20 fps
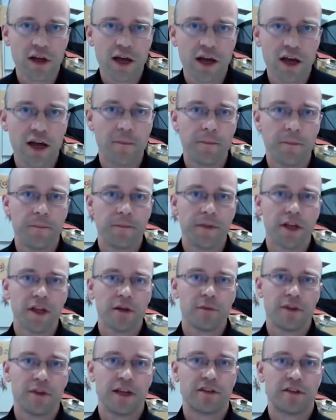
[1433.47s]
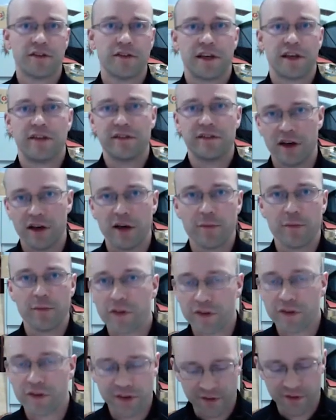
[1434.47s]
But that's the
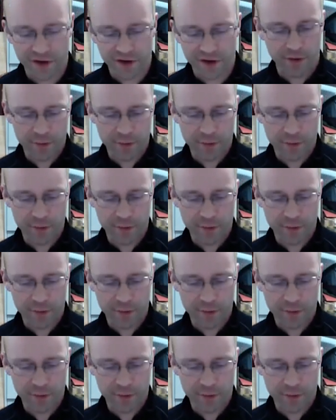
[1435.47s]
hypothesis anyway.